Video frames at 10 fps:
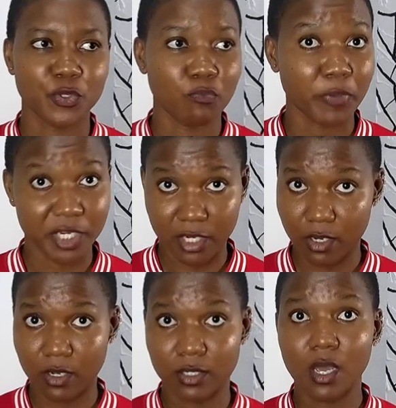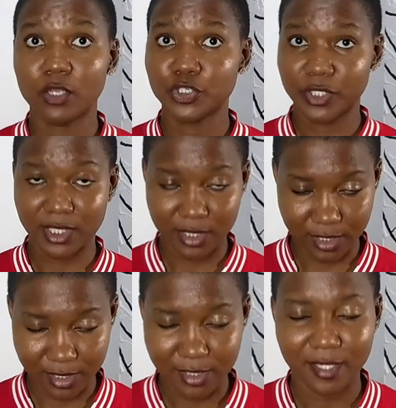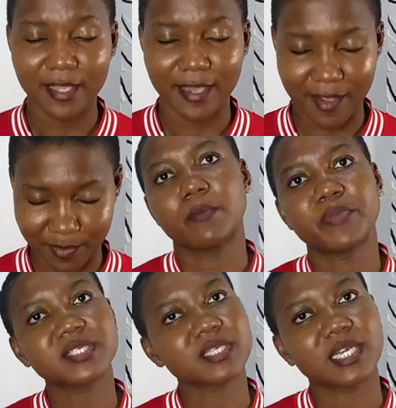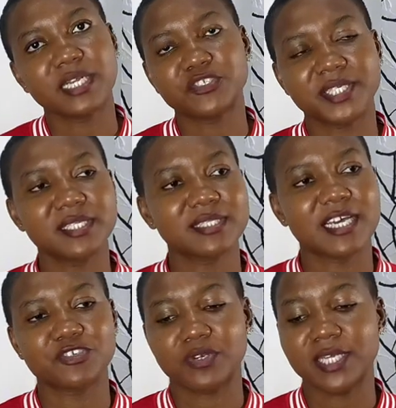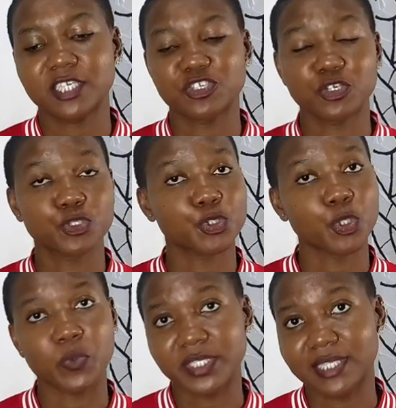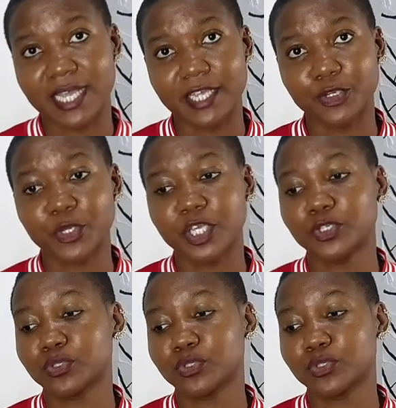do bodycon dresses. Yeah, basically dresses that draw attention to your waistline. You can